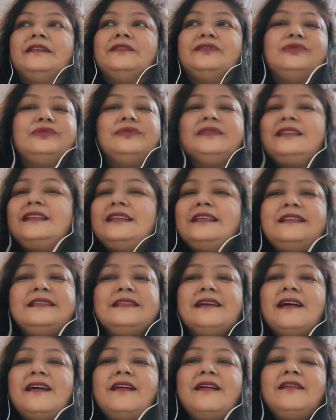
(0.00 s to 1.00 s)
So these
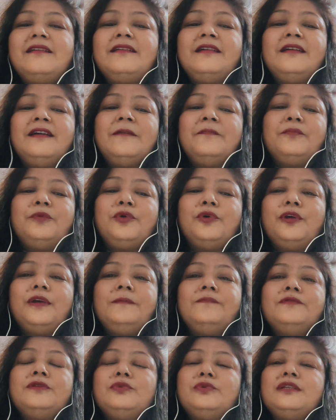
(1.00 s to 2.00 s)
are
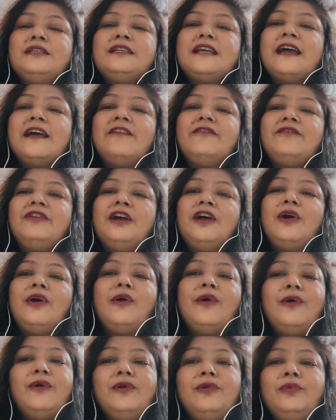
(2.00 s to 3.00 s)
poems which have
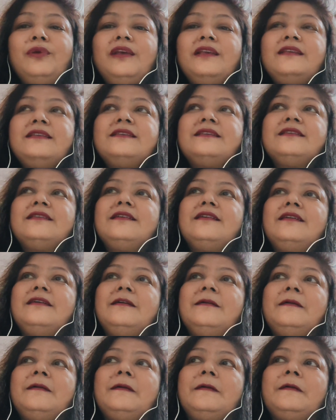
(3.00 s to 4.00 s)
always
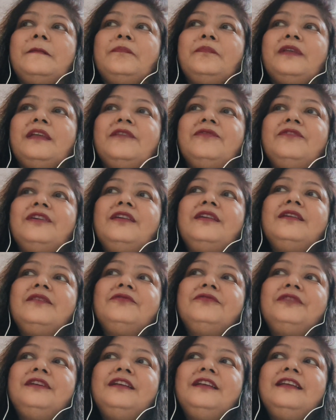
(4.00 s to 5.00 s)
given
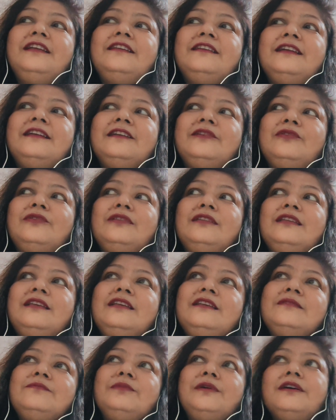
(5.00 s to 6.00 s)
a feeling that
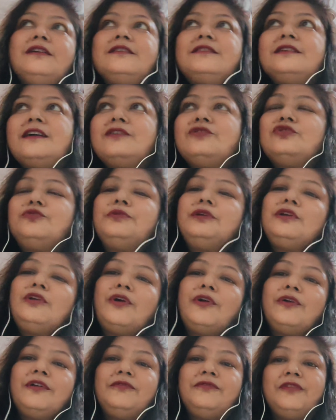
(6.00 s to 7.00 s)
these birds are to be
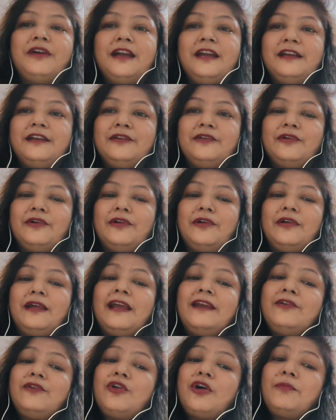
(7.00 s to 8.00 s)
glorified.
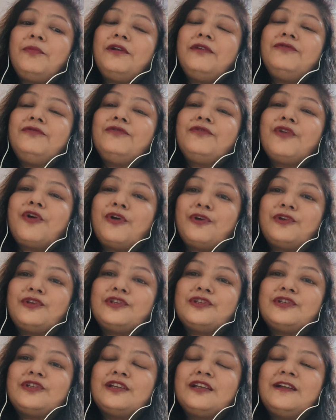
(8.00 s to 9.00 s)
And Robert
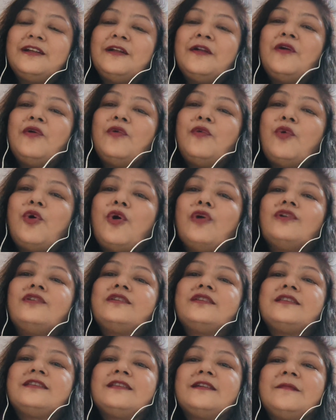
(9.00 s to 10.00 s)
Frost
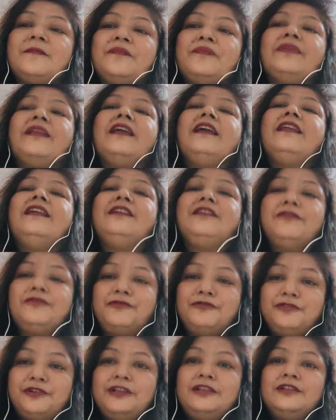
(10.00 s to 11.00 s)
walks on a
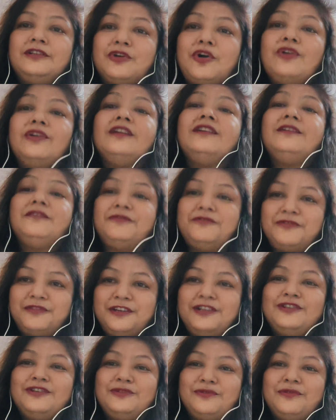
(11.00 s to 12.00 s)

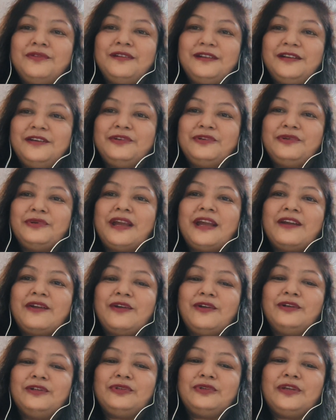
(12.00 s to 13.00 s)
different track
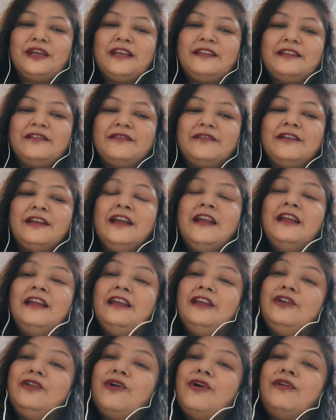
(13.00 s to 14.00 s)
altogether.
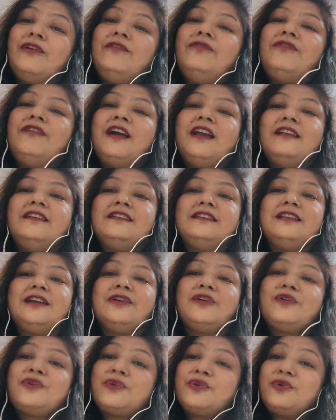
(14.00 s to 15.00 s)
He glorifies
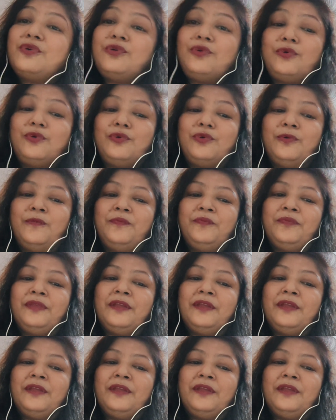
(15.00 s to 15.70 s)
the crow,